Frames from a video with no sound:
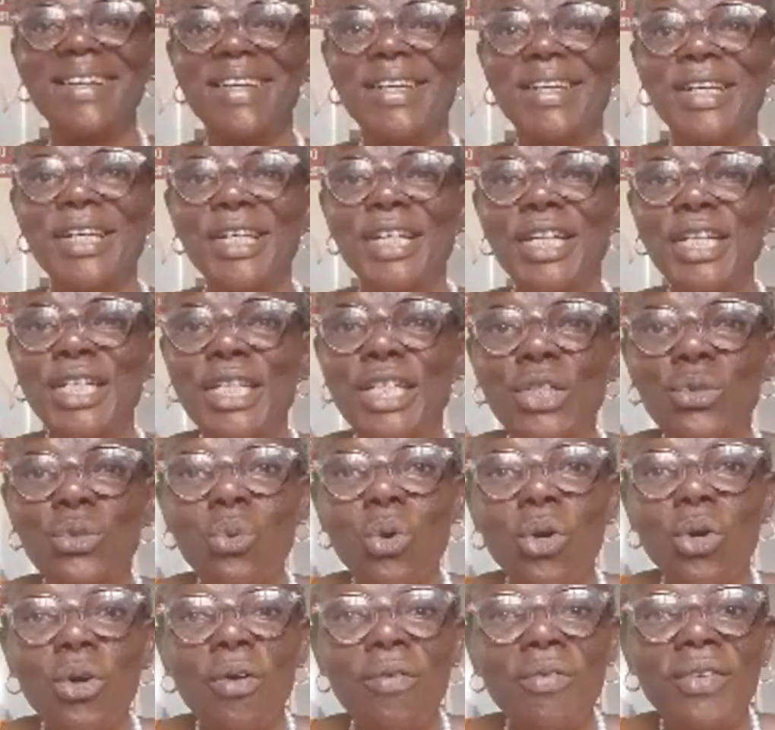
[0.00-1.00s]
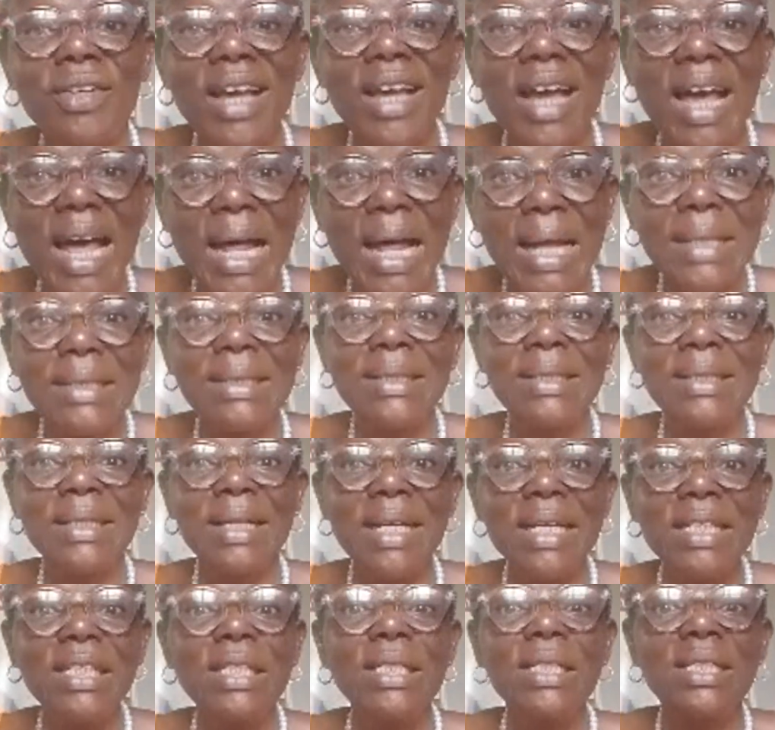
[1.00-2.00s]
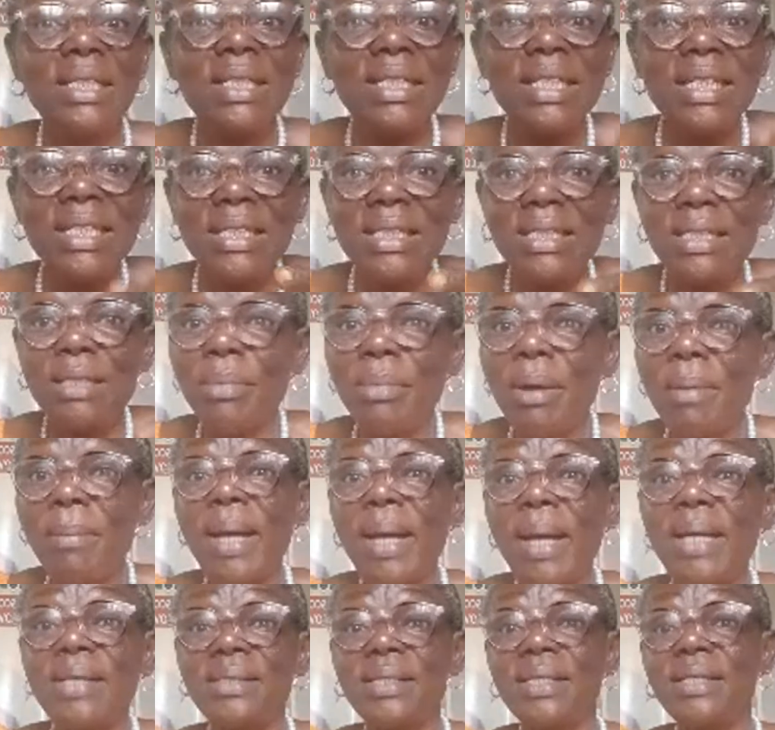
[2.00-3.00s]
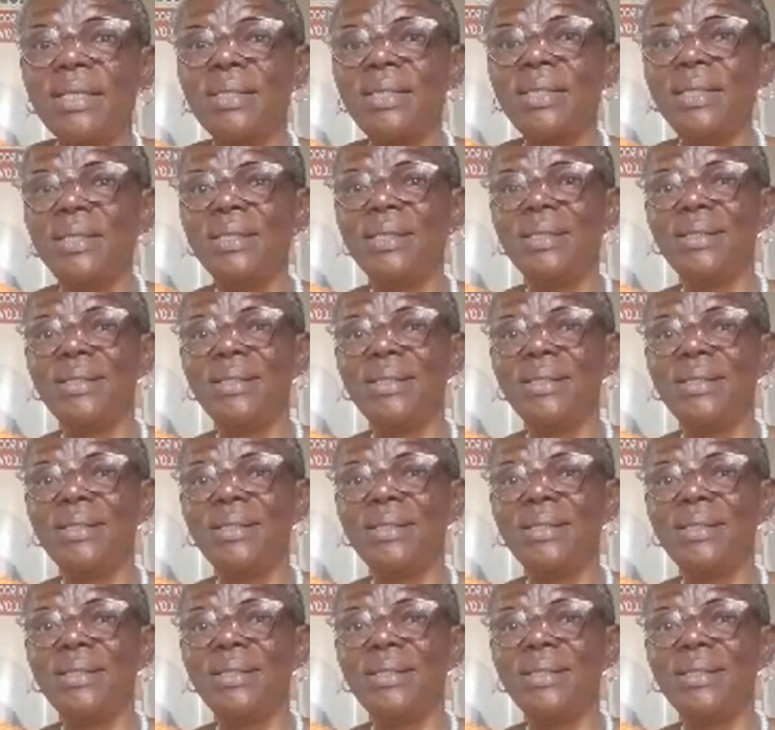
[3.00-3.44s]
It is one of the anti-aging seeds. Remember, it's a seed.